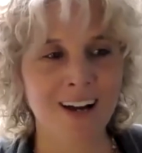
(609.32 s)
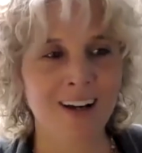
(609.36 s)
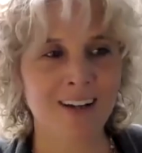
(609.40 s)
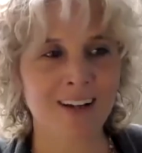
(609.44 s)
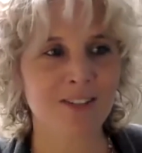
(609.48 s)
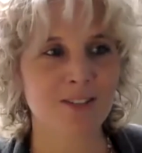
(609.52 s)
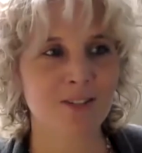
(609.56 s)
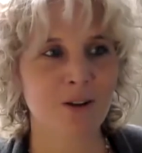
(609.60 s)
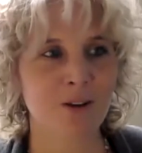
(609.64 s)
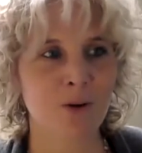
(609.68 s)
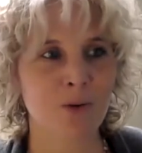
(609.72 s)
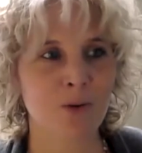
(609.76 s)

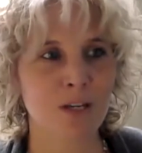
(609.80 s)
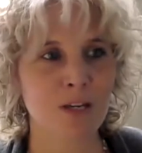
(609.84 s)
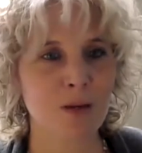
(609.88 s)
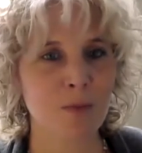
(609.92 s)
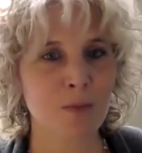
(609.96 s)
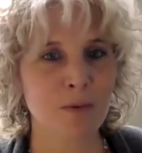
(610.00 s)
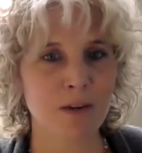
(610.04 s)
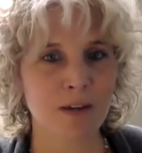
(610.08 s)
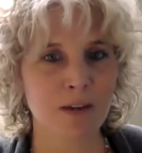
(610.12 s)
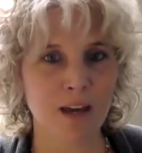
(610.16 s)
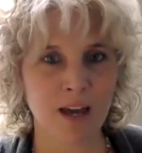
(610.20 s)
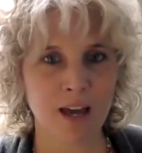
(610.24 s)
So
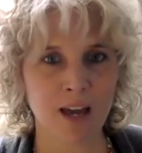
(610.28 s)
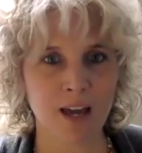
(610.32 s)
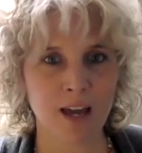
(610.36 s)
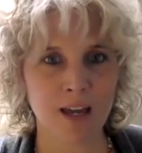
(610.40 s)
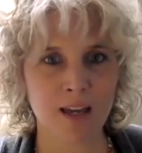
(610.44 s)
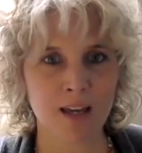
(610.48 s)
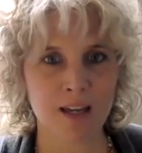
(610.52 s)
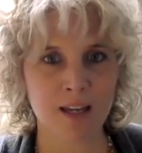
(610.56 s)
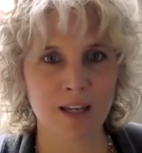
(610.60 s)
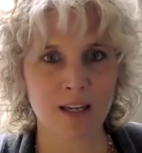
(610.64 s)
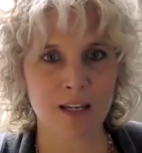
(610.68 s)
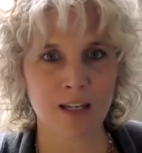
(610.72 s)

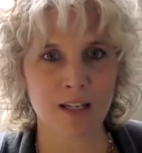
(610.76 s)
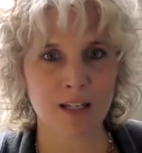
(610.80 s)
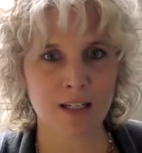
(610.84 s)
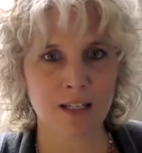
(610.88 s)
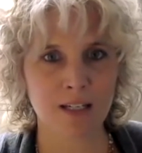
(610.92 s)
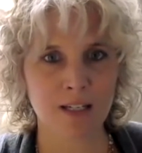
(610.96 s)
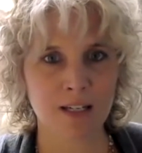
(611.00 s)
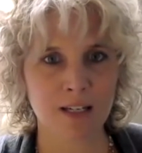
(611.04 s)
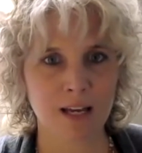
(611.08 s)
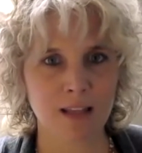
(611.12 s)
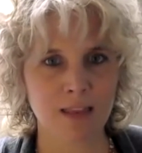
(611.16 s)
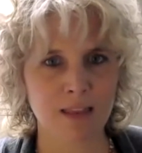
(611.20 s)

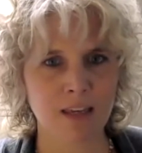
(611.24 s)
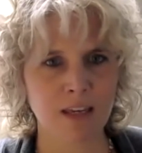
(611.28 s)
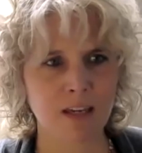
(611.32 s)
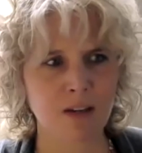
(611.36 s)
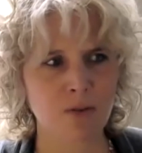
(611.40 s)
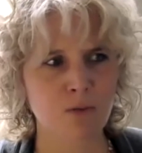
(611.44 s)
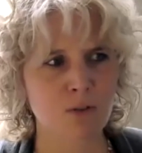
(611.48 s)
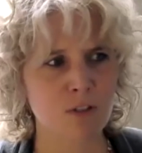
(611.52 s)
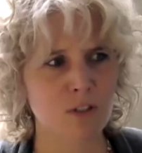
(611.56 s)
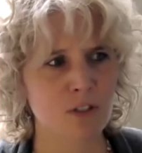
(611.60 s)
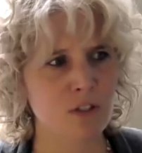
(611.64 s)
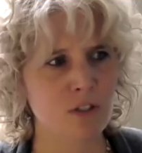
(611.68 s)
EPA I think
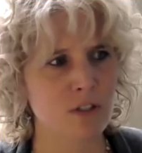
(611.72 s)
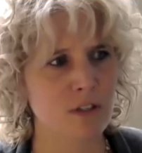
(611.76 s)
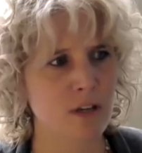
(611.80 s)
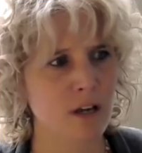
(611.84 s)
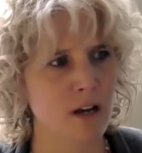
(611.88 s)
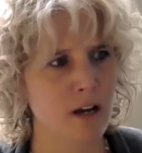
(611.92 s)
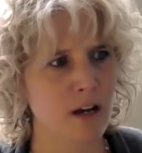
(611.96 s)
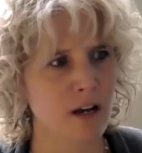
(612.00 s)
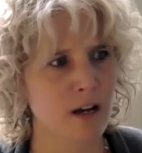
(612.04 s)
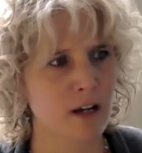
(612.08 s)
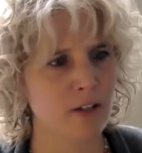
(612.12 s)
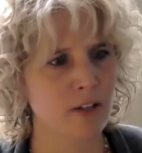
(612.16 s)
it was
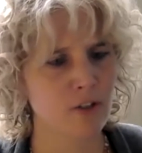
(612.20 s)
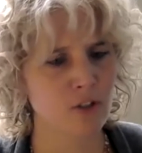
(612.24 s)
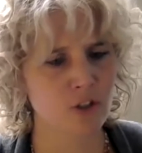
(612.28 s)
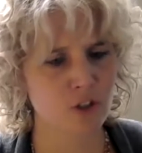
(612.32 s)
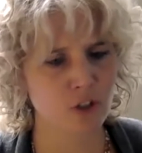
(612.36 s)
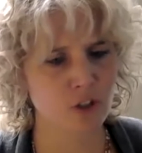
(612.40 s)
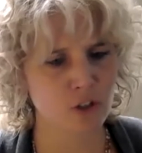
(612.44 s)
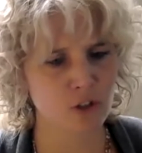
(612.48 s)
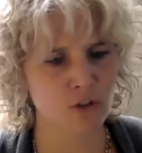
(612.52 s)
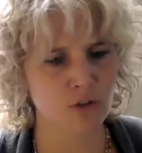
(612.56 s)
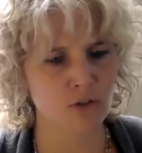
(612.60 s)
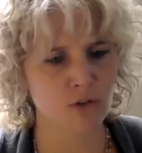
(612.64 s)

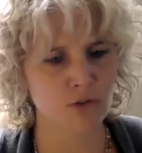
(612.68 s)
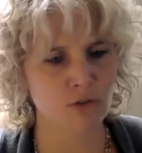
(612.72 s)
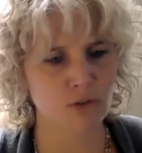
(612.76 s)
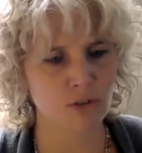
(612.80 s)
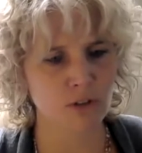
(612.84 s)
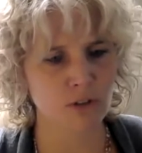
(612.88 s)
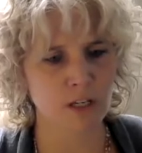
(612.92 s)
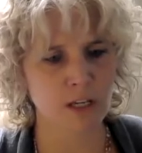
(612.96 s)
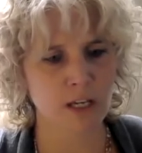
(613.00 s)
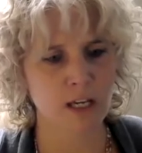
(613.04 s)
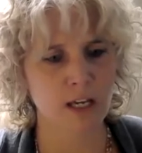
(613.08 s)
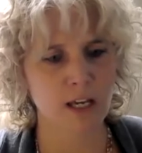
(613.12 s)

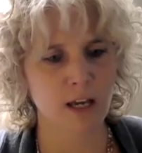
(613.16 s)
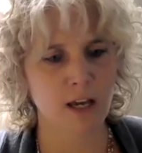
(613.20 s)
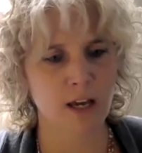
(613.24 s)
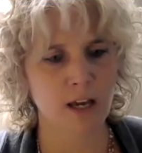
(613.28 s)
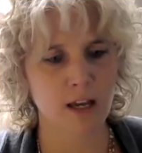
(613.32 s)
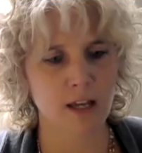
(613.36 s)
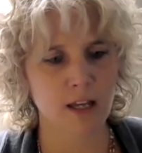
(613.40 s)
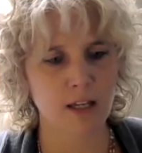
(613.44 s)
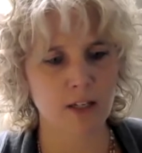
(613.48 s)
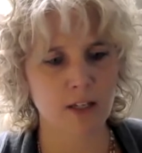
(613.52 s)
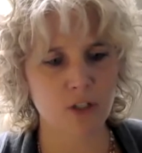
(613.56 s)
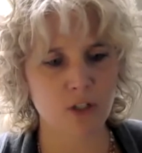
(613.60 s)
June,
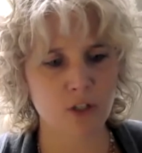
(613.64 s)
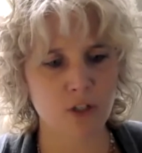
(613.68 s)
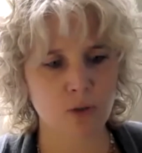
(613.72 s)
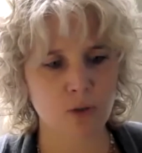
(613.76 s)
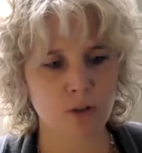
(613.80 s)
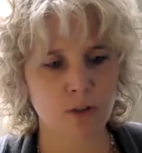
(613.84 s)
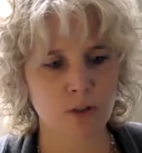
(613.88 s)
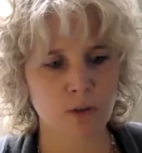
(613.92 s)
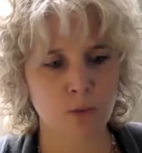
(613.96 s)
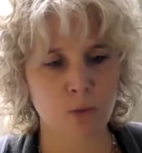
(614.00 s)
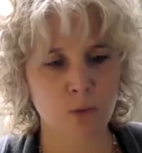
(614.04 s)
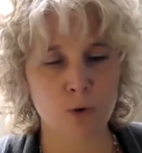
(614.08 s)
issued
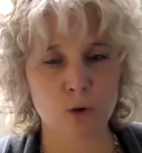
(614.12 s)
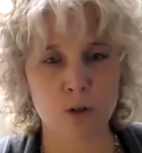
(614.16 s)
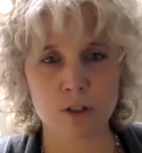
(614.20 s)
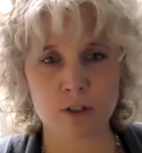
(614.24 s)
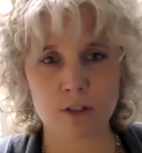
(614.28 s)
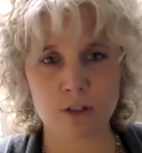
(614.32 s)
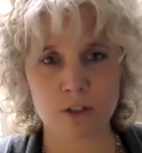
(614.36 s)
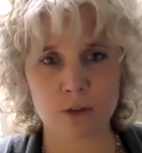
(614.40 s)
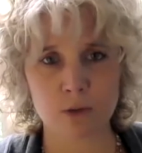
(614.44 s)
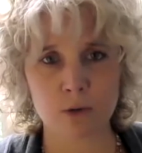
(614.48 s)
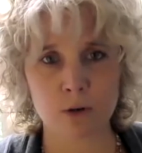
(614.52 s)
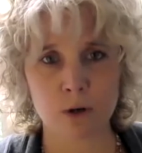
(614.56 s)
an
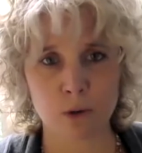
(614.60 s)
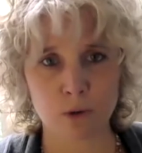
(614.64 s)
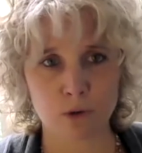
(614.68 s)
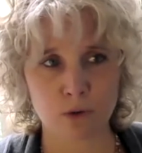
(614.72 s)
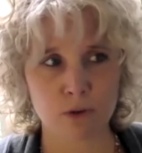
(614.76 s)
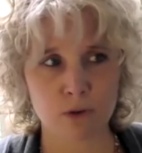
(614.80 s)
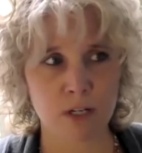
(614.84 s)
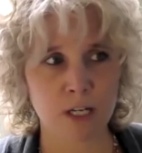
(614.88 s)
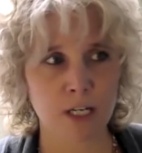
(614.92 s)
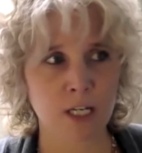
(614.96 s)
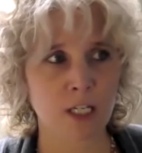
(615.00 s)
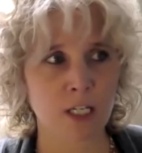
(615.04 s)
award to Oak
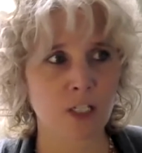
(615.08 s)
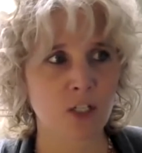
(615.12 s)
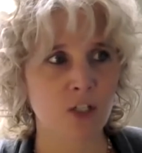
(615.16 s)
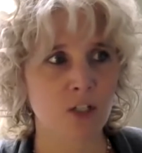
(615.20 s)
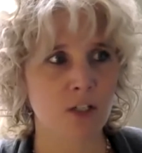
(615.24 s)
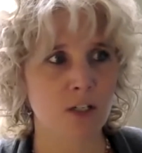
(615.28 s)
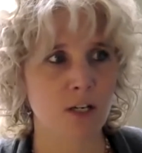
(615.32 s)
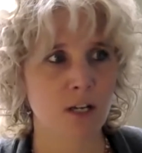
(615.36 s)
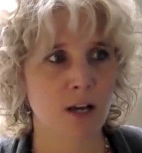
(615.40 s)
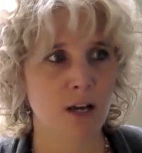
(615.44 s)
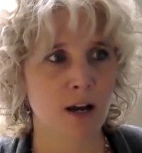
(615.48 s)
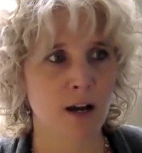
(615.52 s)

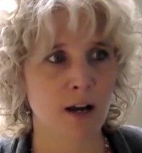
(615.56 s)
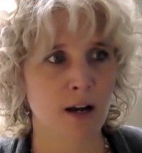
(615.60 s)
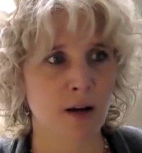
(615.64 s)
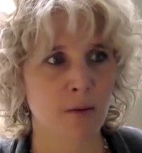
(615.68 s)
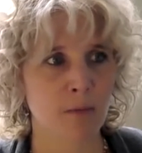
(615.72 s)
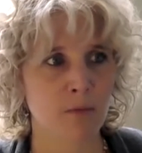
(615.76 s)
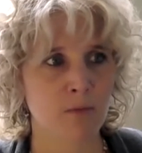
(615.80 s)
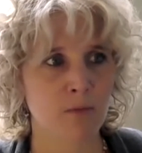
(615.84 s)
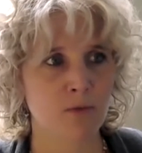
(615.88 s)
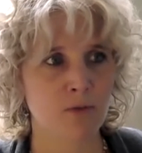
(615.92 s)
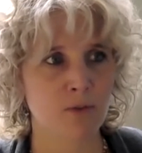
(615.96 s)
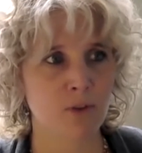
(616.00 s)
Ridge
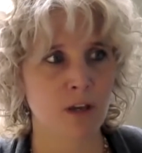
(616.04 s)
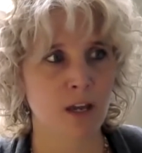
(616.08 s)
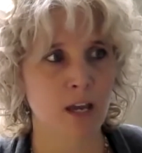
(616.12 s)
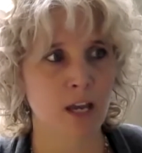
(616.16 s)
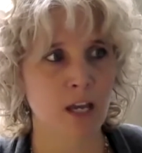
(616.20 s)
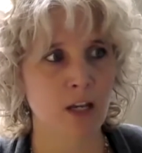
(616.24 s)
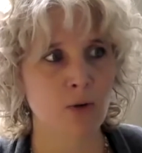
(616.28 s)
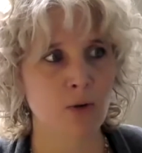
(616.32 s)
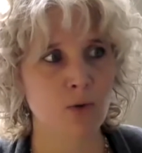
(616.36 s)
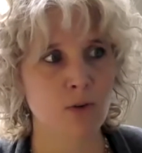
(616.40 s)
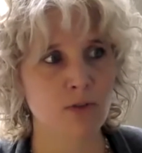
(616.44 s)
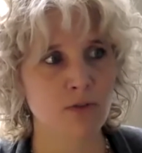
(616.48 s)
for the
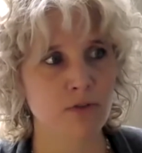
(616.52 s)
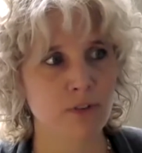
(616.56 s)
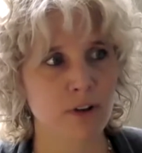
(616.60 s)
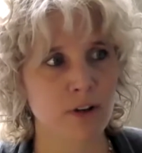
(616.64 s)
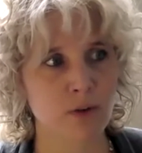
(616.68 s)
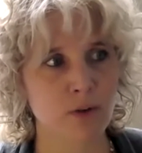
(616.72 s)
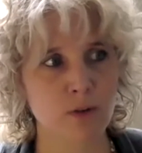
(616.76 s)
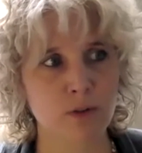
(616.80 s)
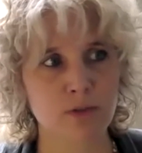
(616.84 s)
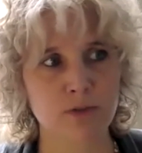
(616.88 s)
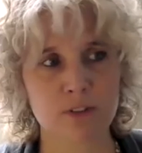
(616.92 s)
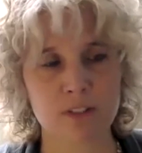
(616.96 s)
annual
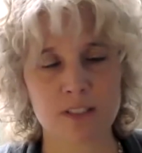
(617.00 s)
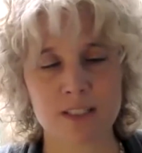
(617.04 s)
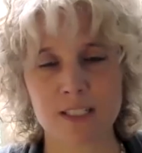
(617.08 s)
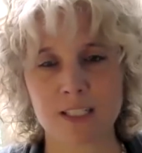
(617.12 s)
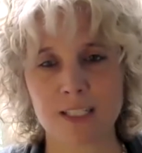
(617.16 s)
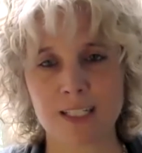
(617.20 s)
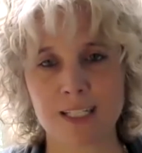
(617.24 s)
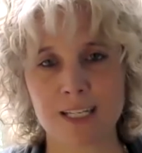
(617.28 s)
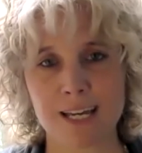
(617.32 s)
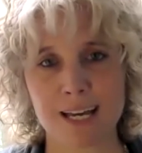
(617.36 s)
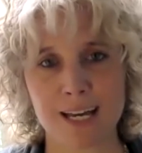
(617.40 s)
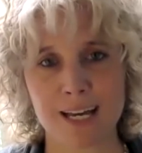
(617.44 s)
Federal
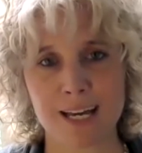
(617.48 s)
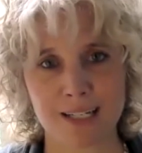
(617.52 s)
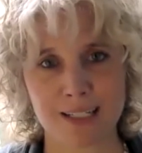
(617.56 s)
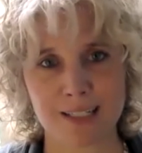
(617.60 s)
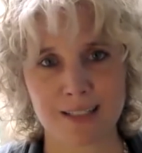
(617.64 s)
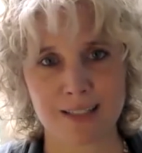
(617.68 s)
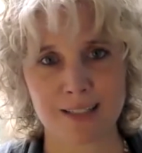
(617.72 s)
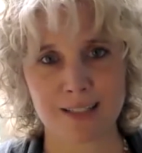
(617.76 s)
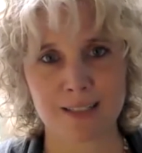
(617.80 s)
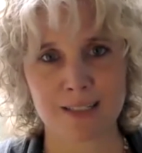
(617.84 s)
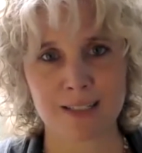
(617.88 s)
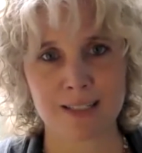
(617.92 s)
Facility
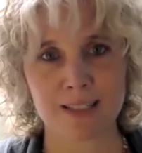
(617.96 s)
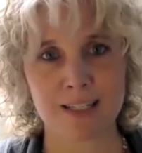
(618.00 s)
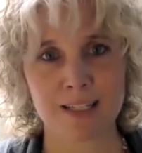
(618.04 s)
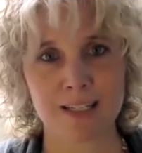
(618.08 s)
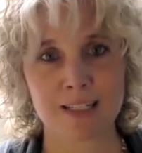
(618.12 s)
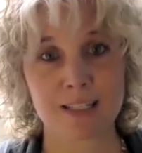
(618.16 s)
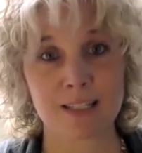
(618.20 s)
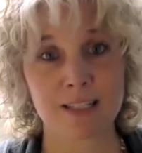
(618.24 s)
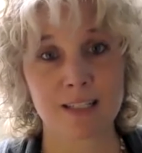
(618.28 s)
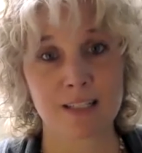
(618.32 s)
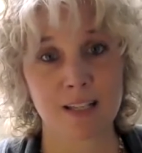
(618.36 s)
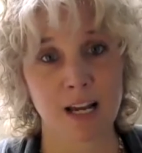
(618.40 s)
Excellence
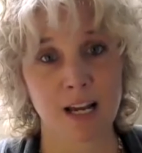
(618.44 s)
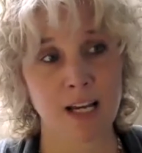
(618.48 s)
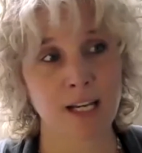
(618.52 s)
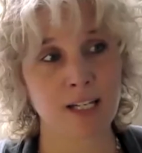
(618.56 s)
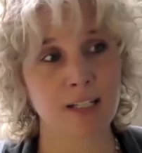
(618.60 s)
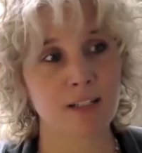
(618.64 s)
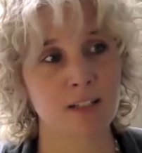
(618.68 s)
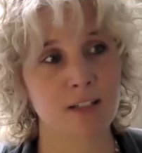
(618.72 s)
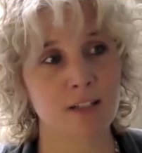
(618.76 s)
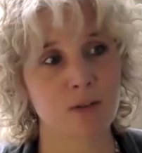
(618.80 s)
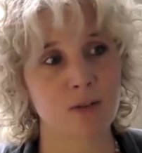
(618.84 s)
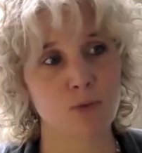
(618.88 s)
in
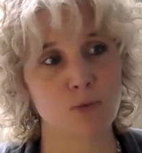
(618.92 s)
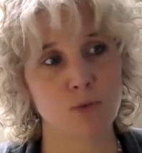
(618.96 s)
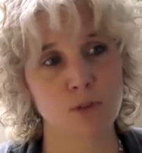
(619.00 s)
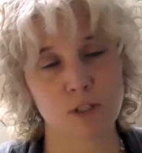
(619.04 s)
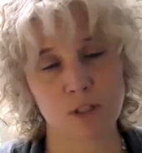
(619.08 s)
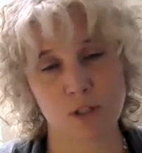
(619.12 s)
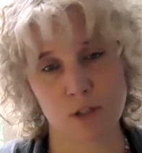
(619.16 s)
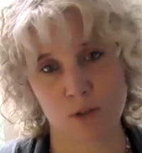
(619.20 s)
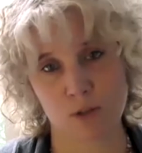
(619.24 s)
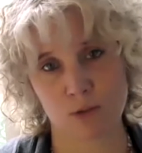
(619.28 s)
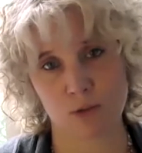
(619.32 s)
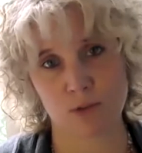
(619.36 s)
Site
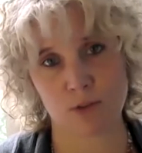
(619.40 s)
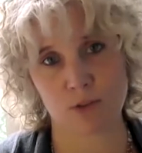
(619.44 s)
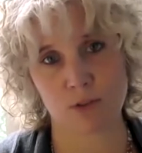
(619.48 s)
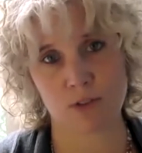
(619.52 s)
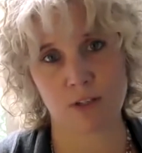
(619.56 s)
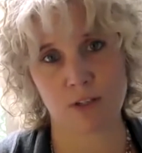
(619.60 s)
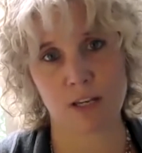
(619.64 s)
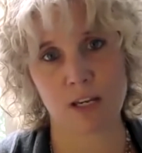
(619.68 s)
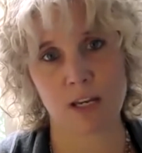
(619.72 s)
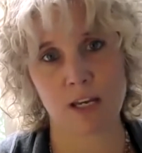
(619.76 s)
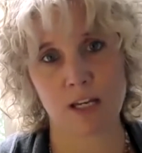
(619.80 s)
Reuse.